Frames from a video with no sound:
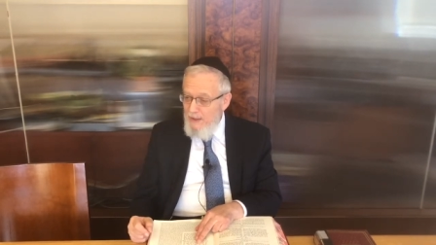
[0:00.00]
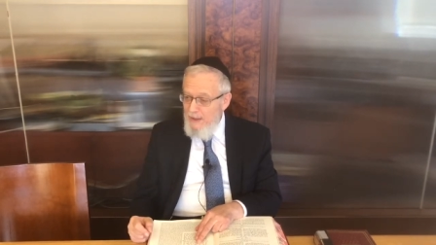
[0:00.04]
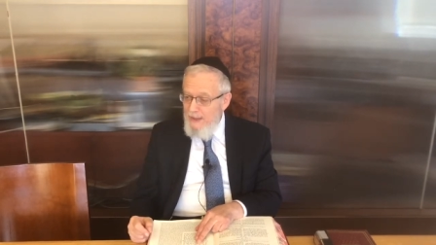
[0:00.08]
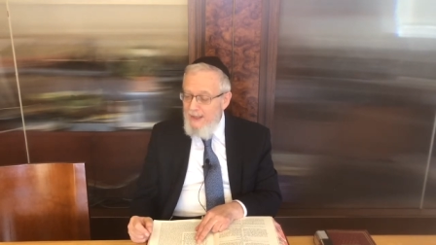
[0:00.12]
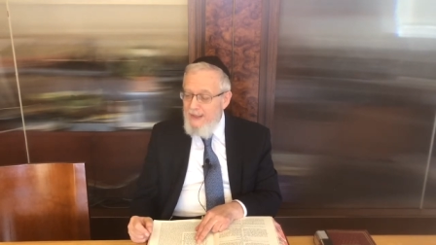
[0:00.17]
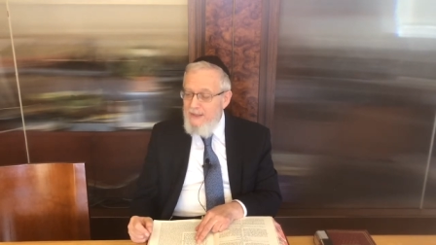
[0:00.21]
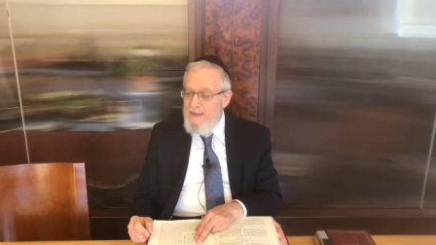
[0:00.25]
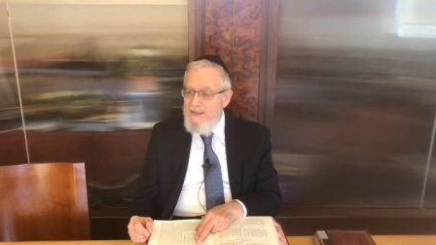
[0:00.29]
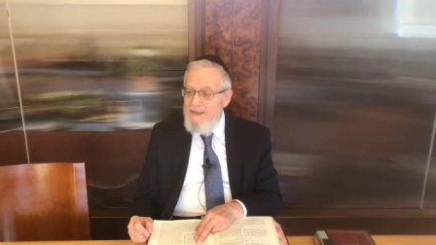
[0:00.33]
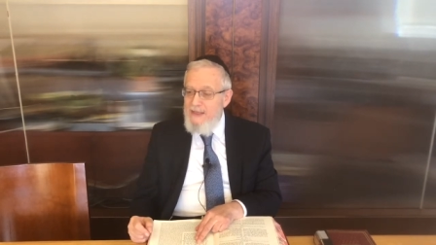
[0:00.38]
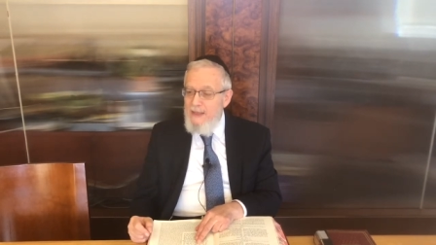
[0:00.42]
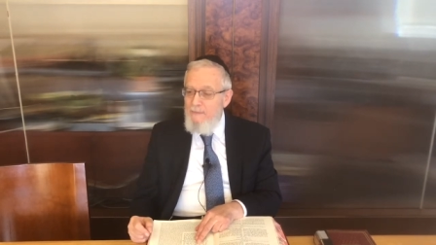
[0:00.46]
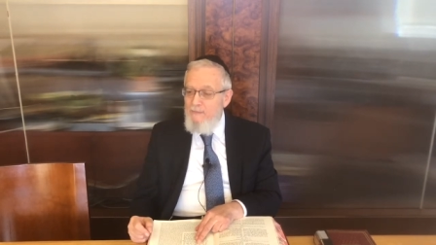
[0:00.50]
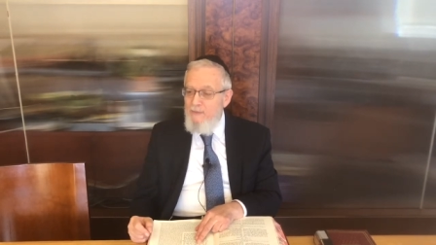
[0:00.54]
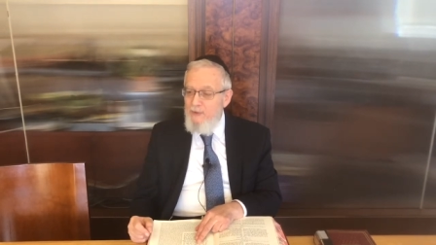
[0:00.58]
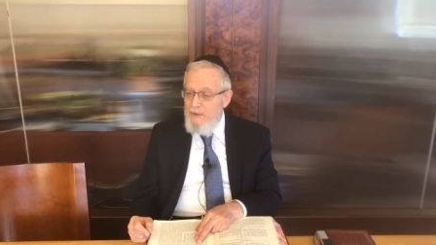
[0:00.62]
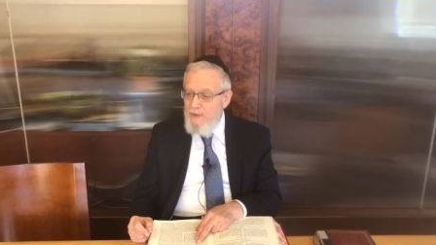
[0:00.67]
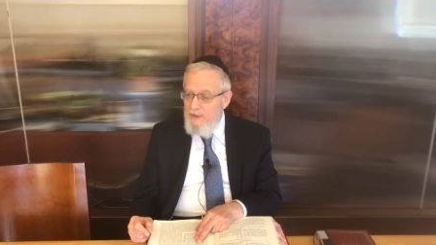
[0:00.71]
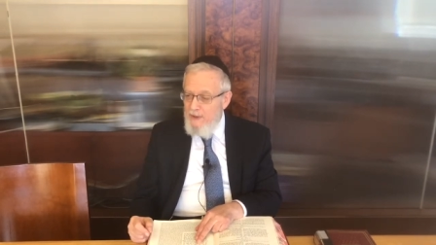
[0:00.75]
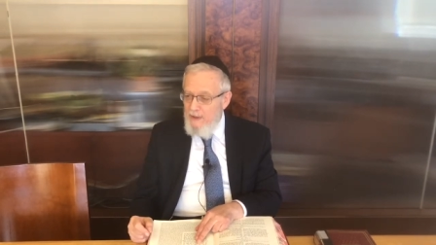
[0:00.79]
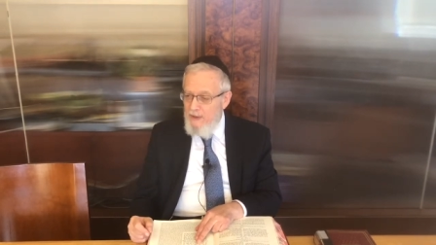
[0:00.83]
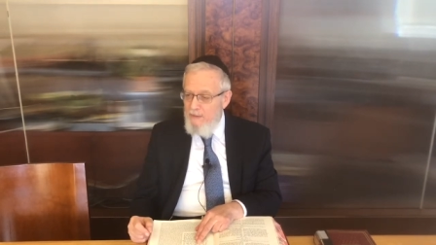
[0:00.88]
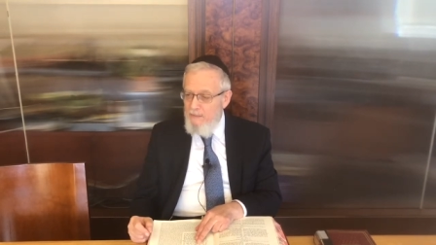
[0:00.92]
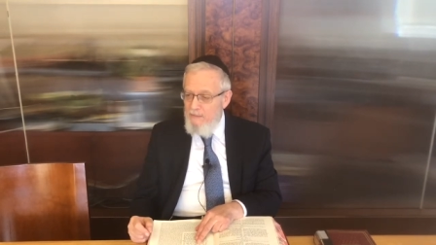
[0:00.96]
except for
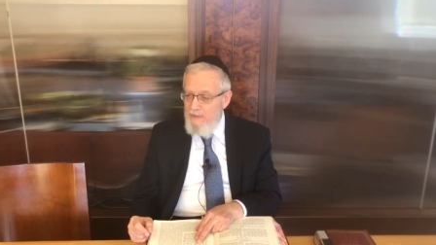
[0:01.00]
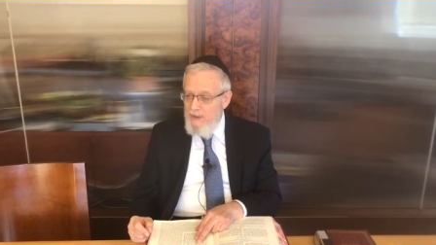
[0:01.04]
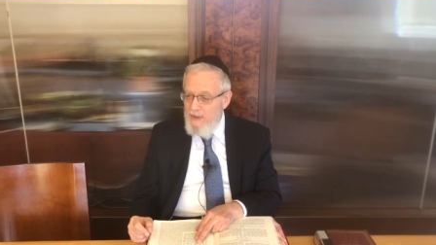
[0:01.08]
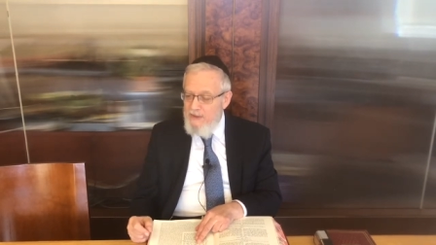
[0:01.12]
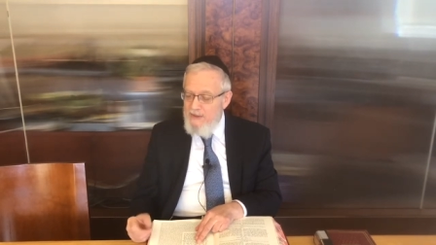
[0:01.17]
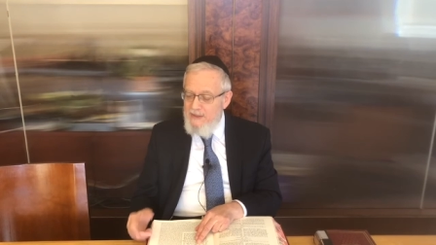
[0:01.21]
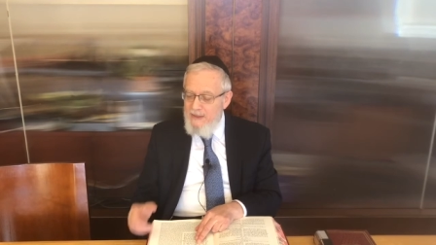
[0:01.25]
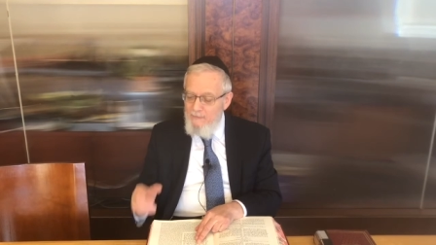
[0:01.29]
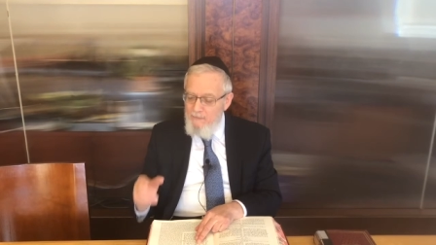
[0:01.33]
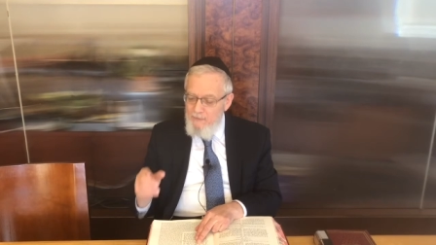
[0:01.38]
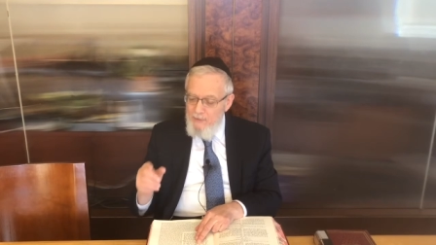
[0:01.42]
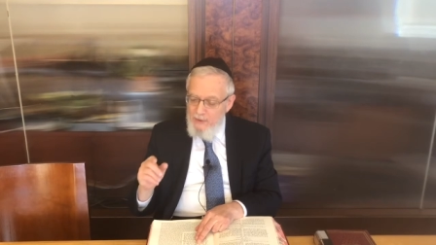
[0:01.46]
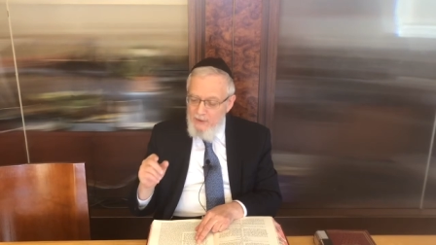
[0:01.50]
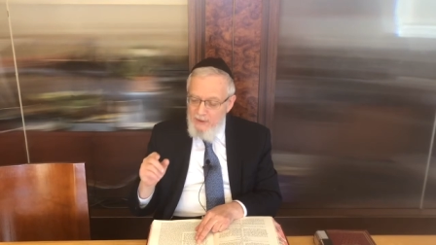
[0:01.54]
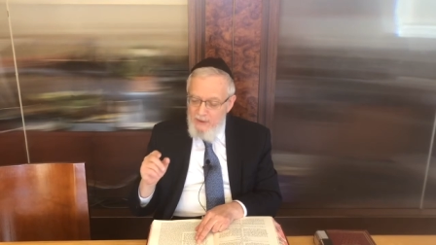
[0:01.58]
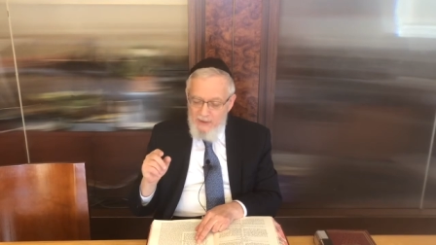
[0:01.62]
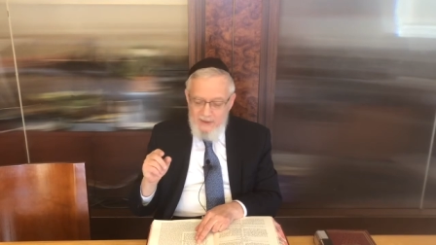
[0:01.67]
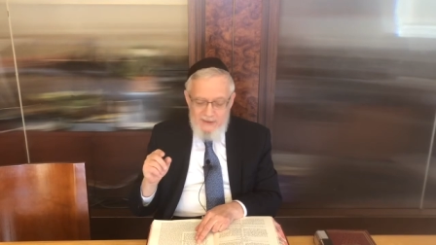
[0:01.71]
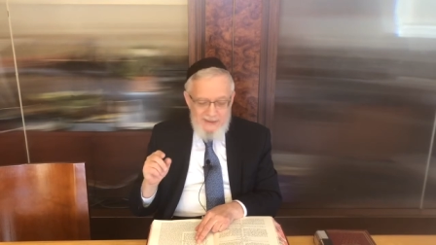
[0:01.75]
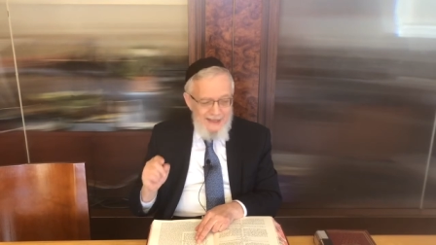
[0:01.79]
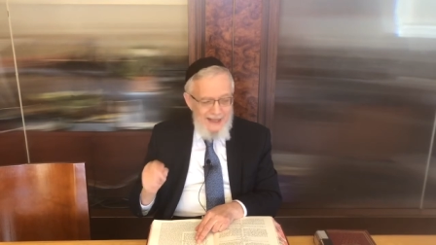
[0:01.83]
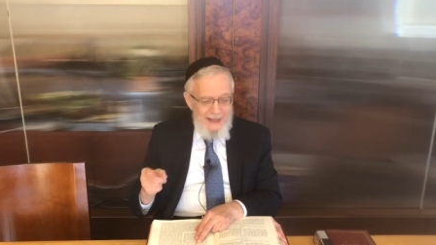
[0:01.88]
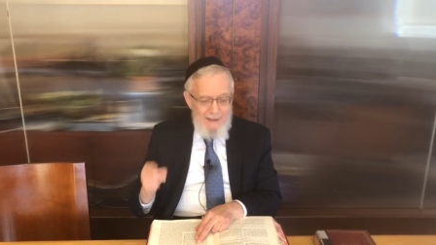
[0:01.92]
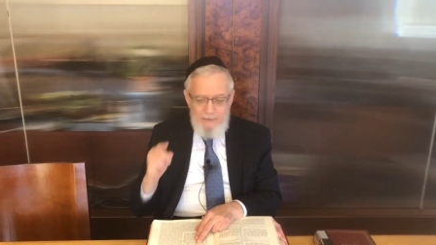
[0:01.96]
dinim, except for
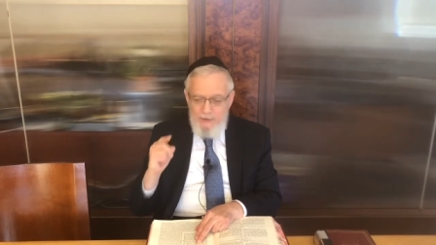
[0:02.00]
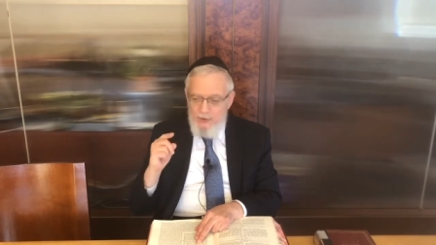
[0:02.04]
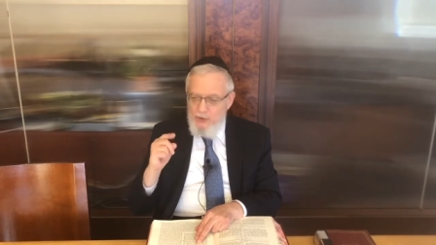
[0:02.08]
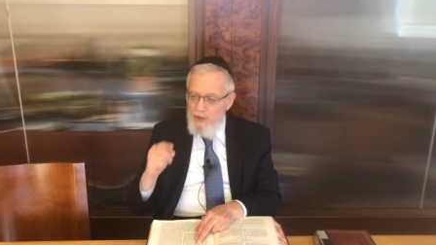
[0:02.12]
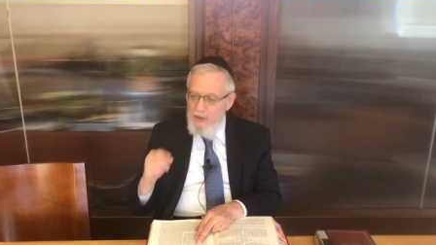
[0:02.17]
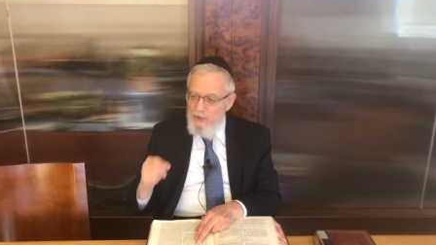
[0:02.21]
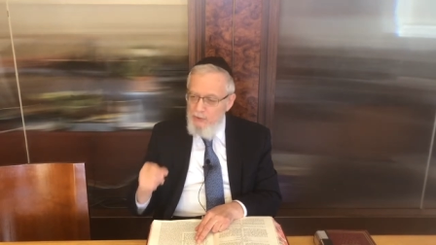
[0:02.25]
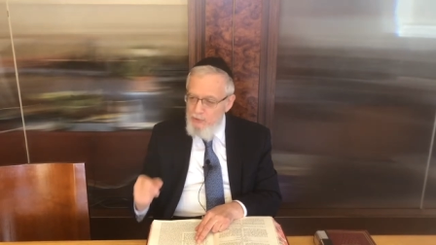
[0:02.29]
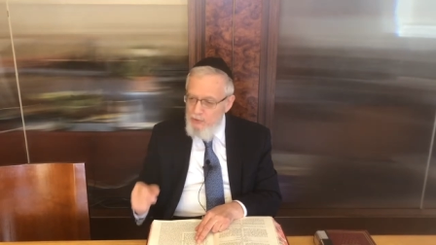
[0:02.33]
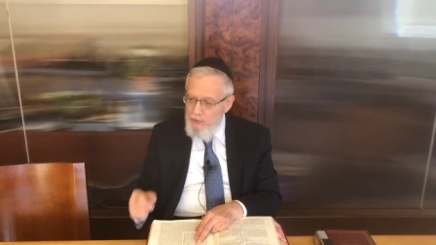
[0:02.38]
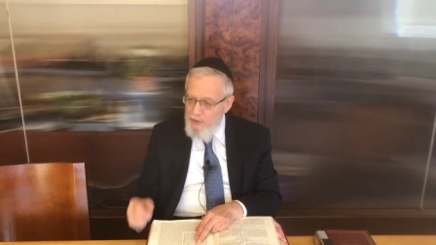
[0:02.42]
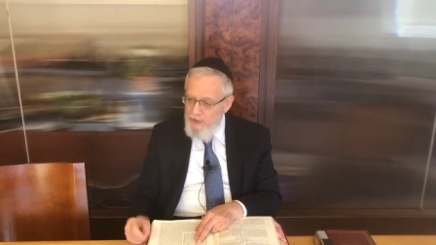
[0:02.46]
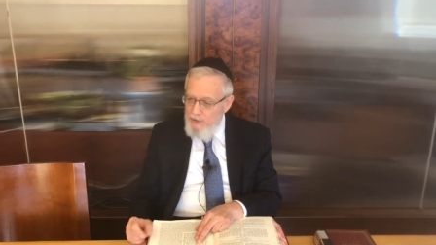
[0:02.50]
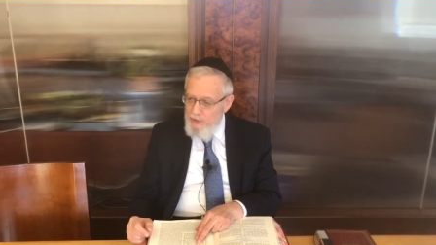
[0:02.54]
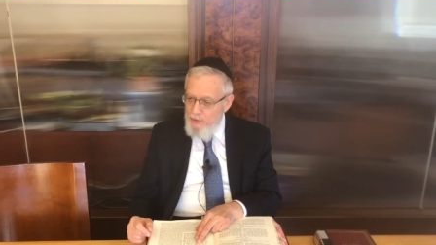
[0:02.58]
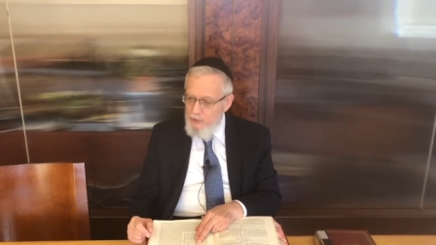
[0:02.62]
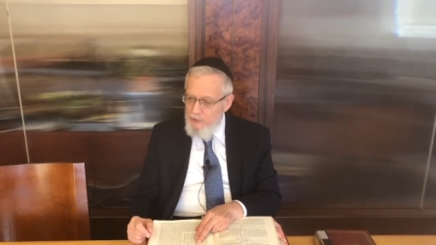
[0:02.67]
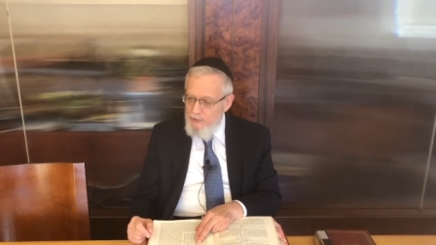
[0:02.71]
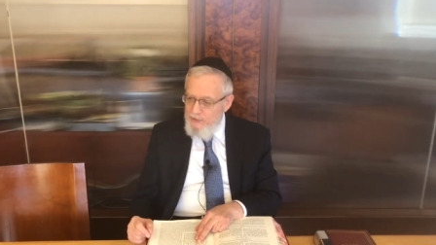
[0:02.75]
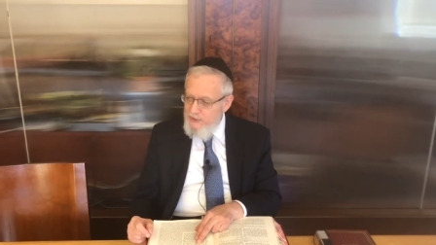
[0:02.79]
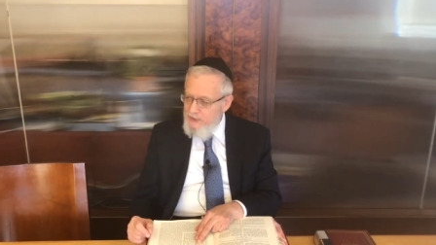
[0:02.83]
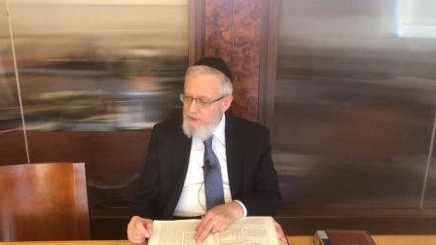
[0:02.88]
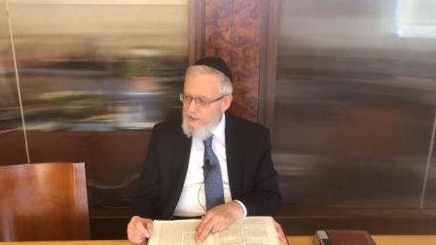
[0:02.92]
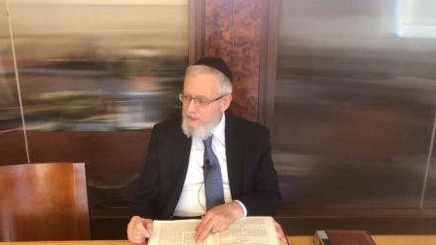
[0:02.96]
establishing a
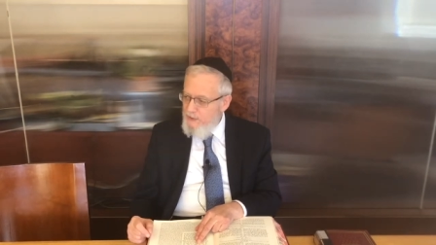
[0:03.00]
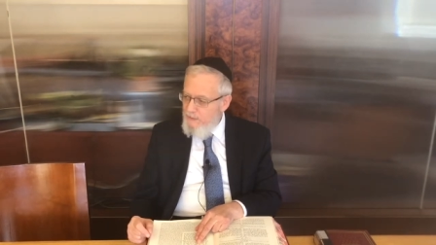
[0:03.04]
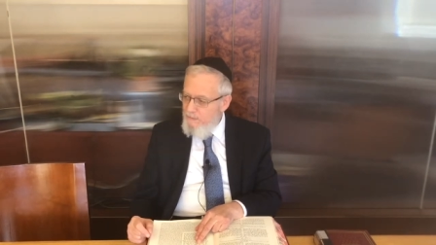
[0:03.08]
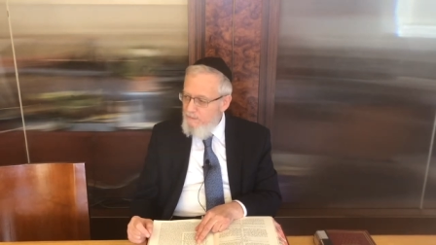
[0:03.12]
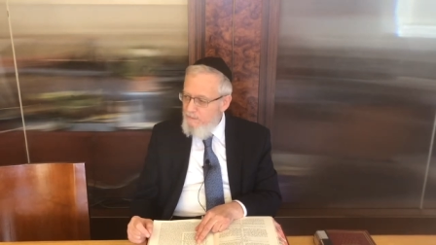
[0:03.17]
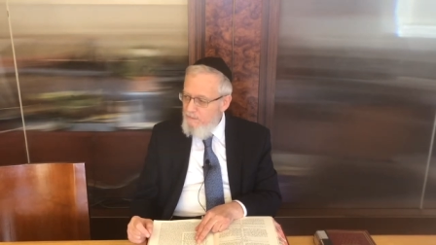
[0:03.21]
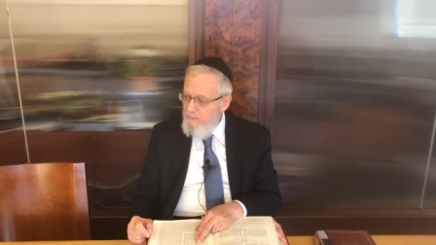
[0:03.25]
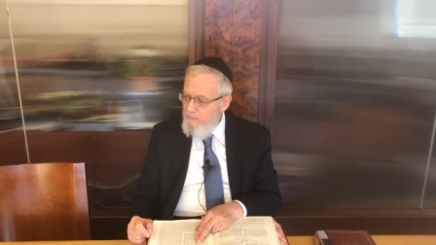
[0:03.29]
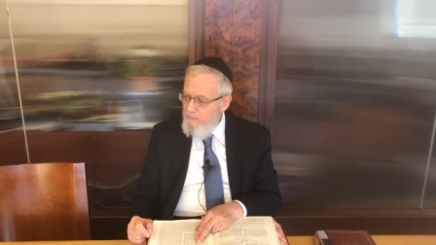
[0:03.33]
judicial system.